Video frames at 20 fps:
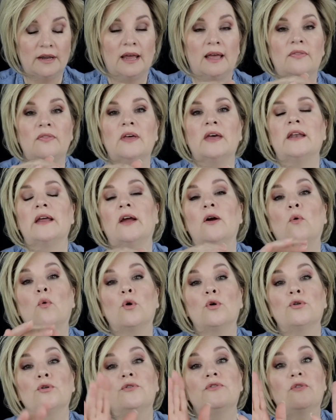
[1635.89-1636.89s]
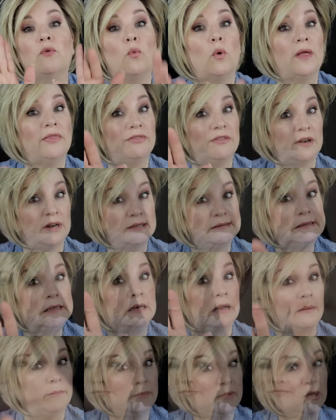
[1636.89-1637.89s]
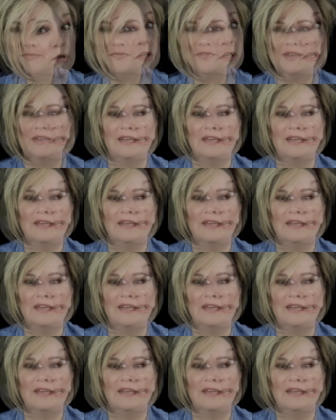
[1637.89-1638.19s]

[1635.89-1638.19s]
And then I ordered the one that I said I'm going